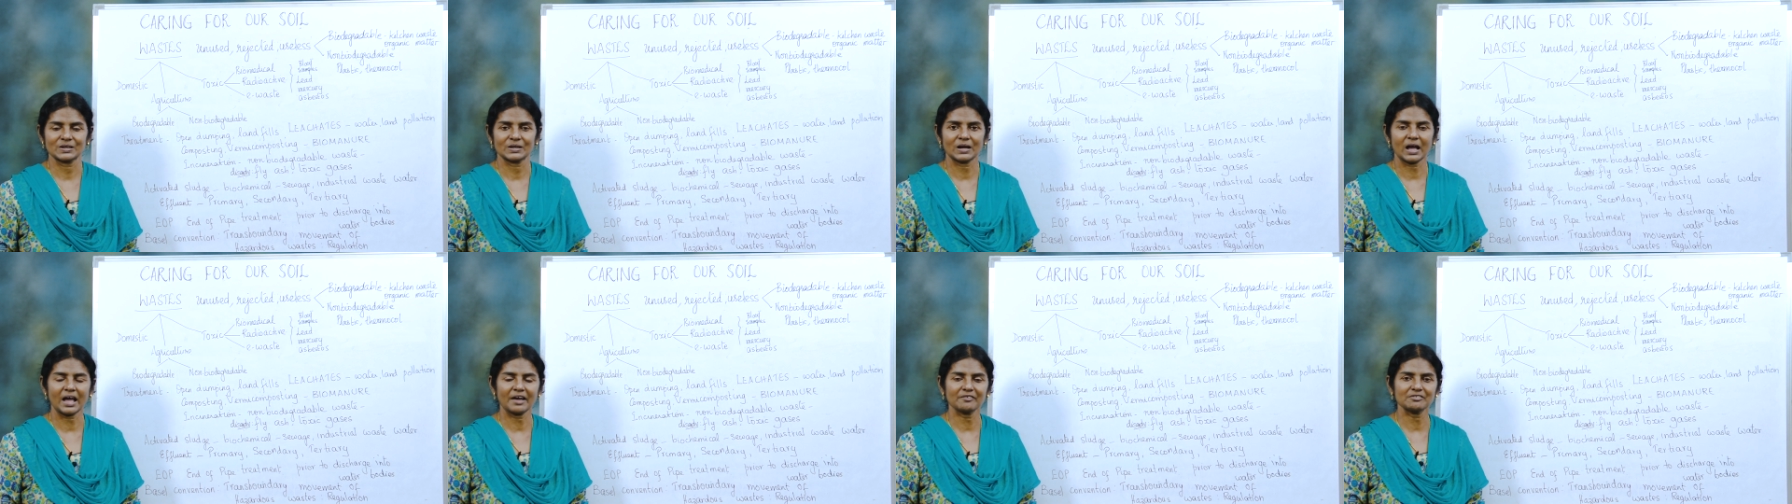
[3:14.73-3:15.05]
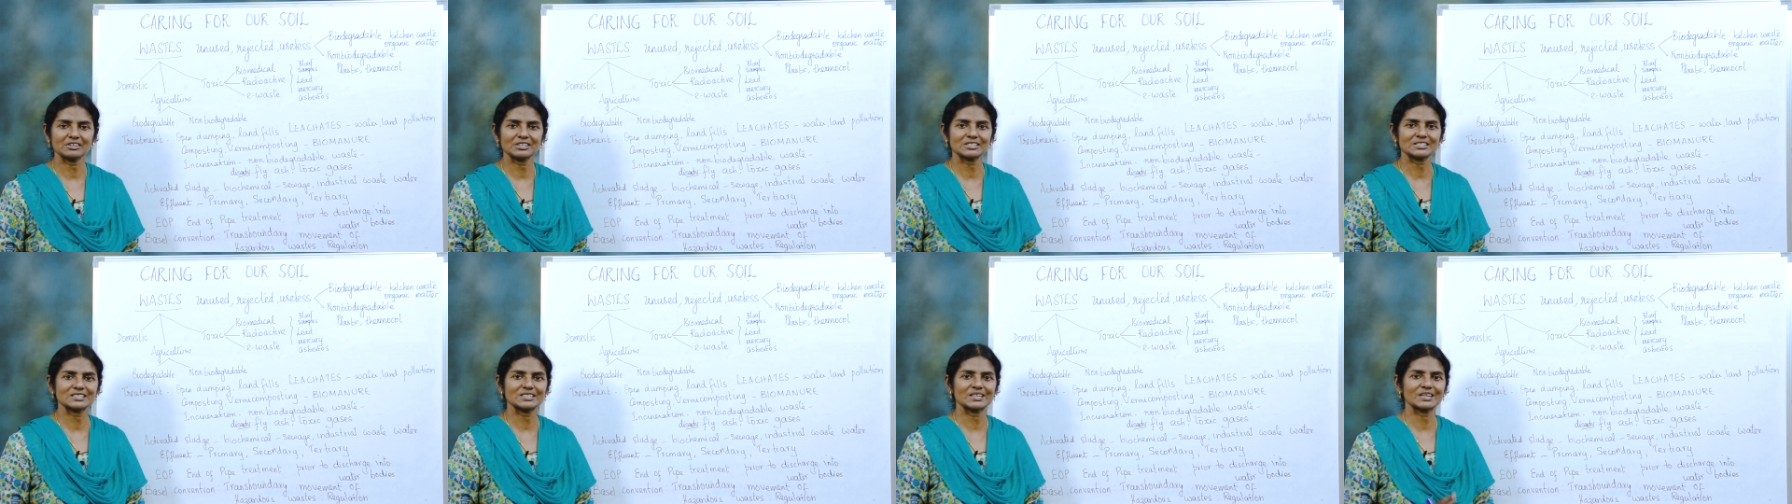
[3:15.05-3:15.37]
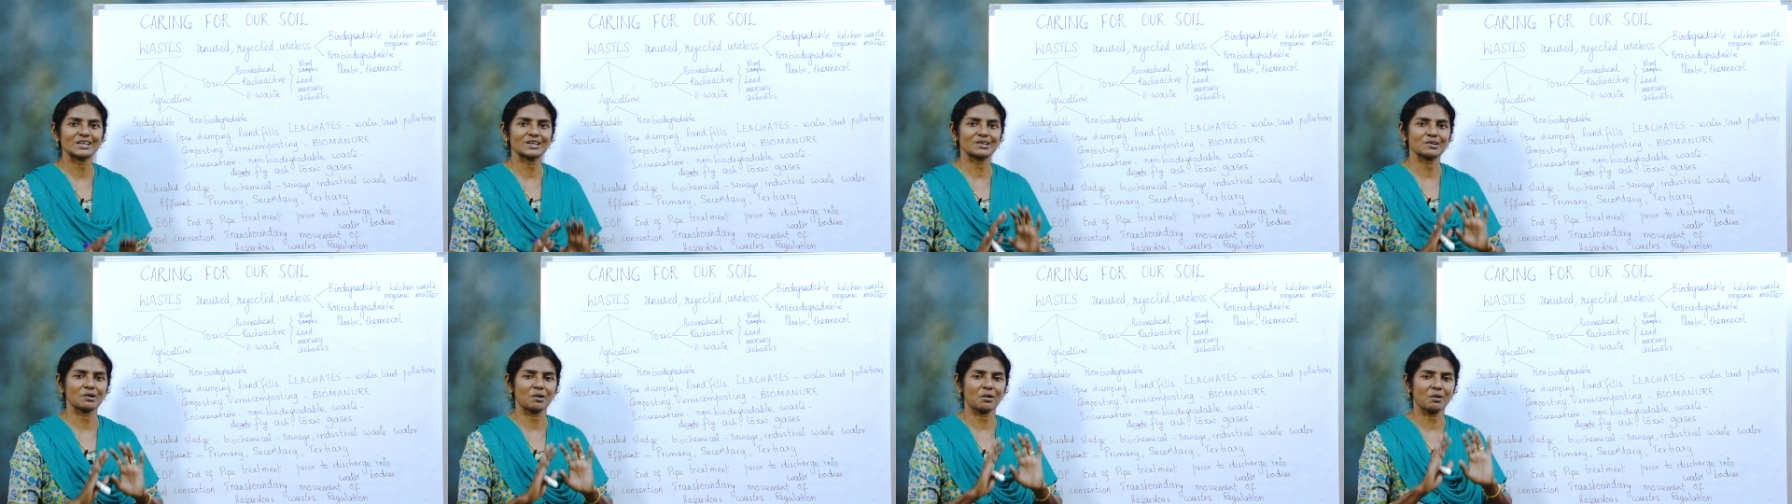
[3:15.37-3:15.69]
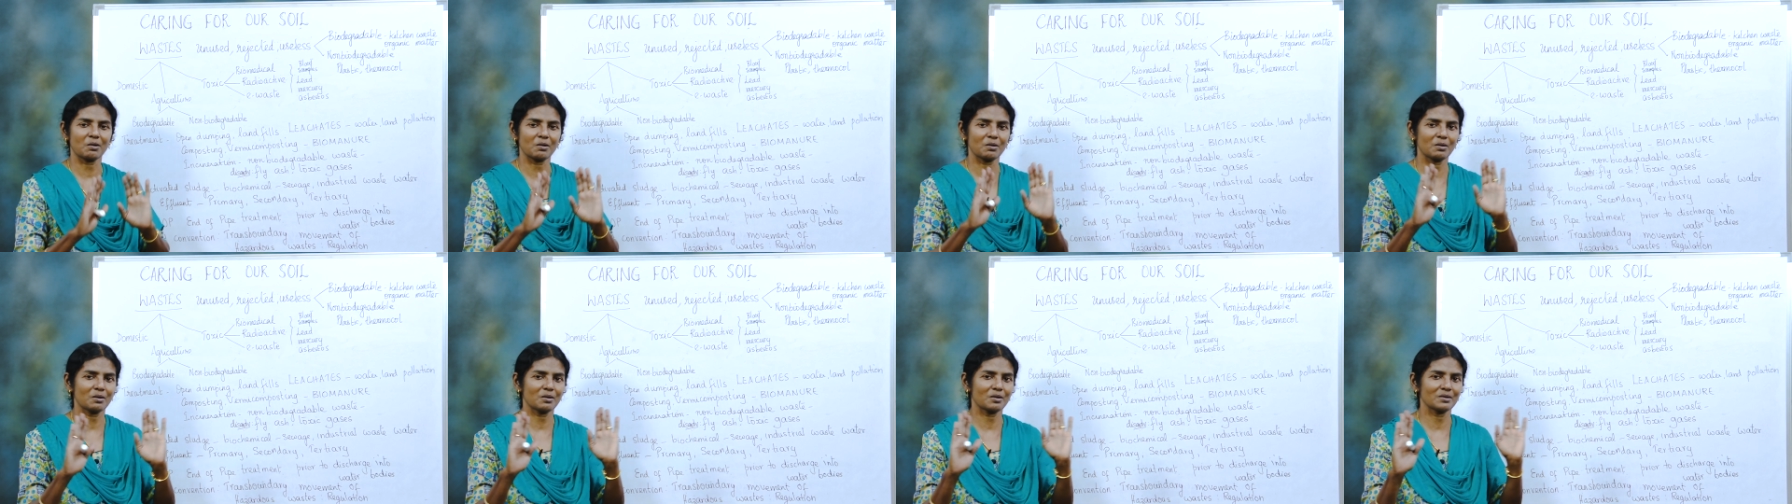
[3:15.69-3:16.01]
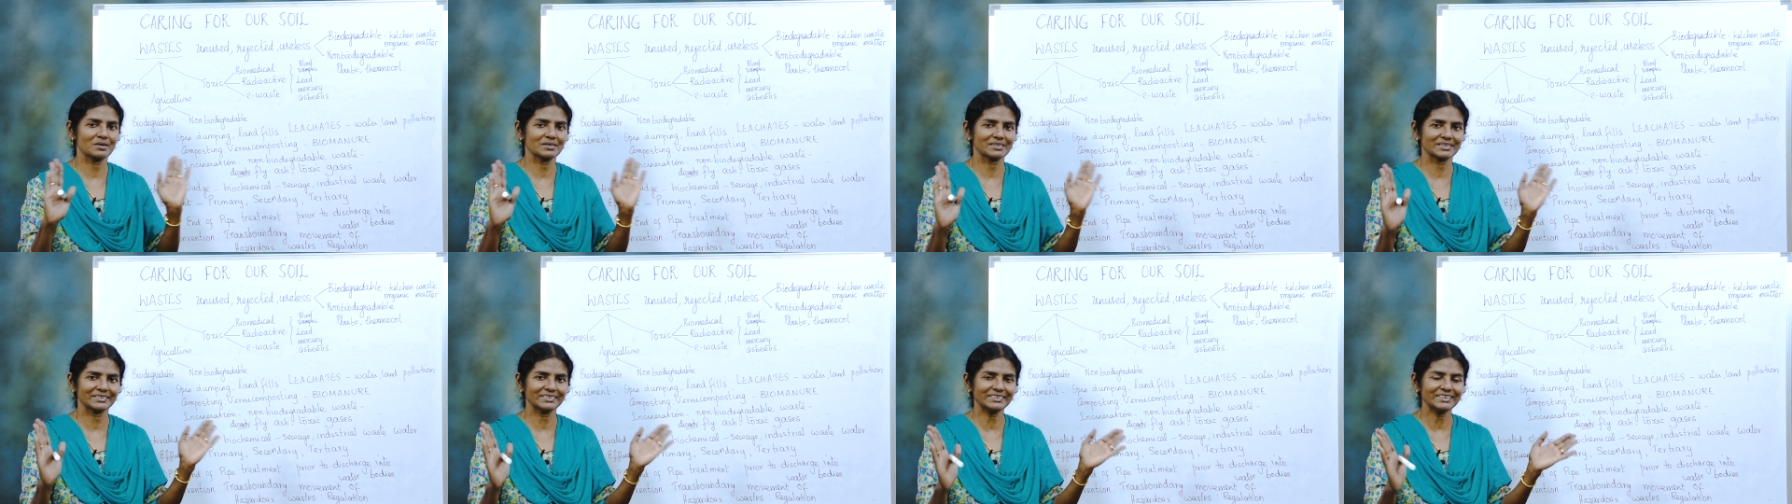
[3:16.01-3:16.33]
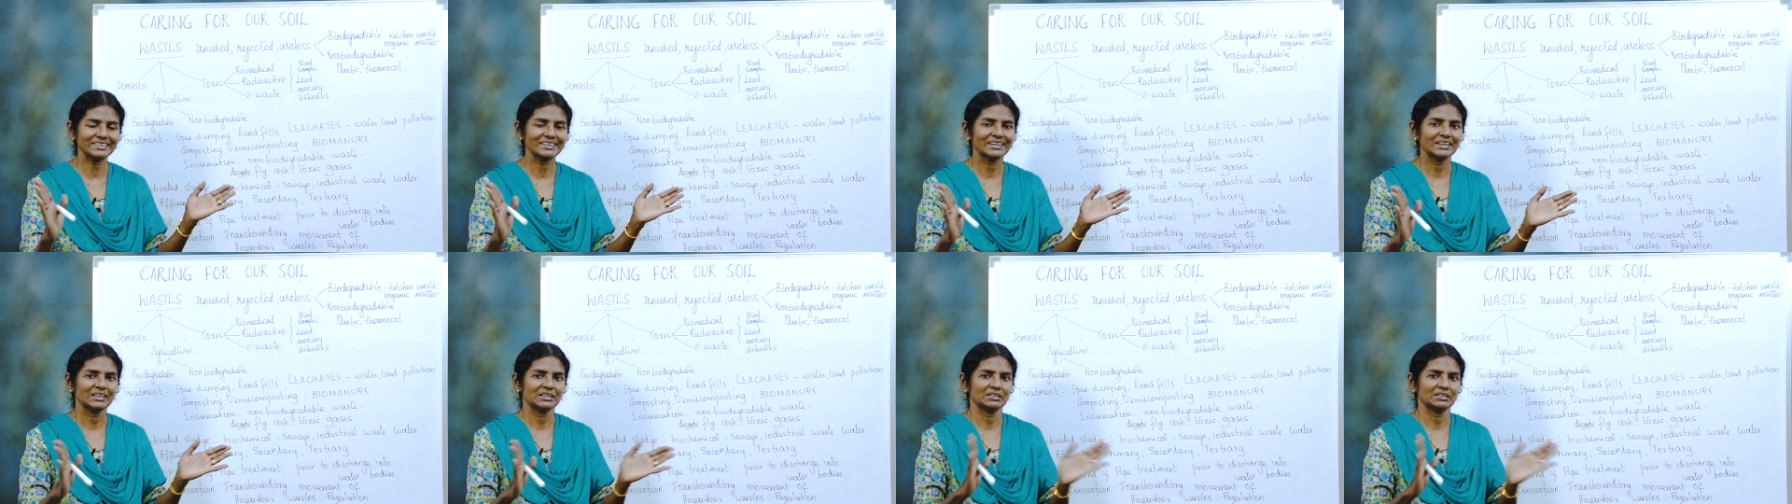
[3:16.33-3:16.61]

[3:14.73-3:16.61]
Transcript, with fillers: Having seen all the